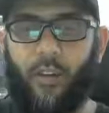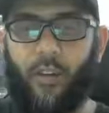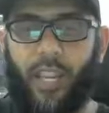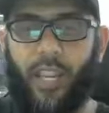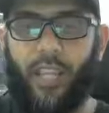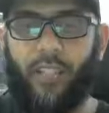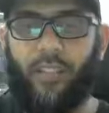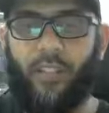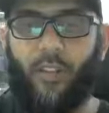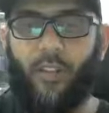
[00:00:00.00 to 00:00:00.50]

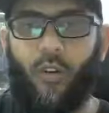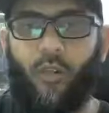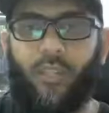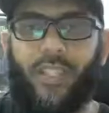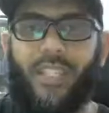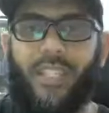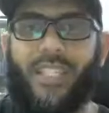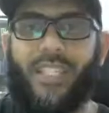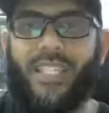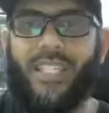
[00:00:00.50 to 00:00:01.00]
Okay, so
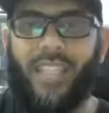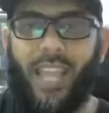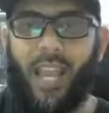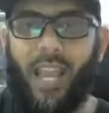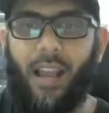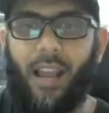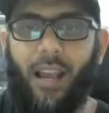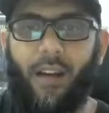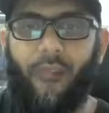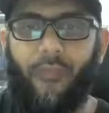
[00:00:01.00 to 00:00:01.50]
this is
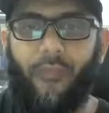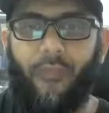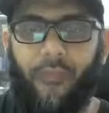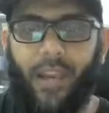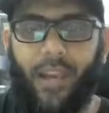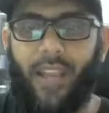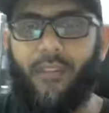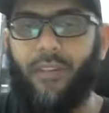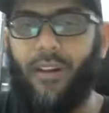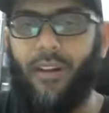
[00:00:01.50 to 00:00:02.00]

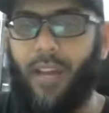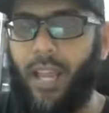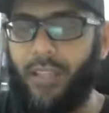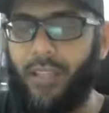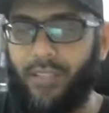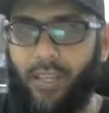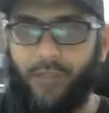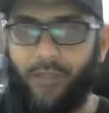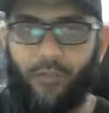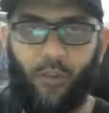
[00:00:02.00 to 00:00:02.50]
Fiverr,
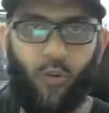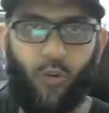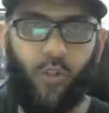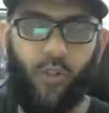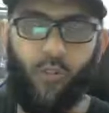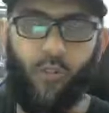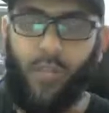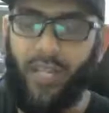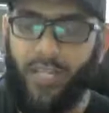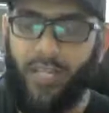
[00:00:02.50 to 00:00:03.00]
as I have told
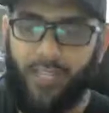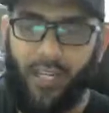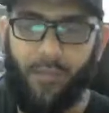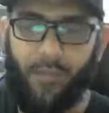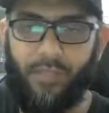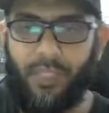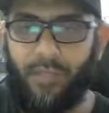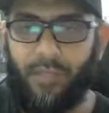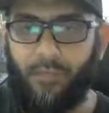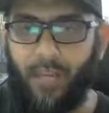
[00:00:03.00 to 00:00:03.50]
you many
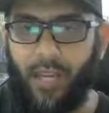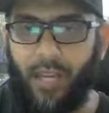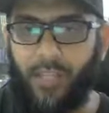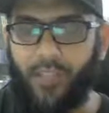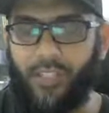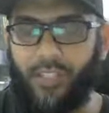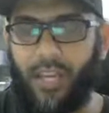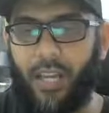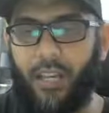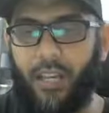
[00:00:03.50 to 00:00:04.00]
times in my
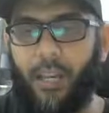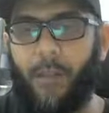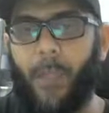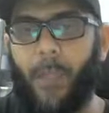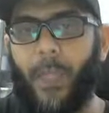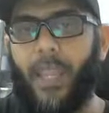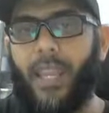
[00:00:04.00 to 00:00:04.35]
channel.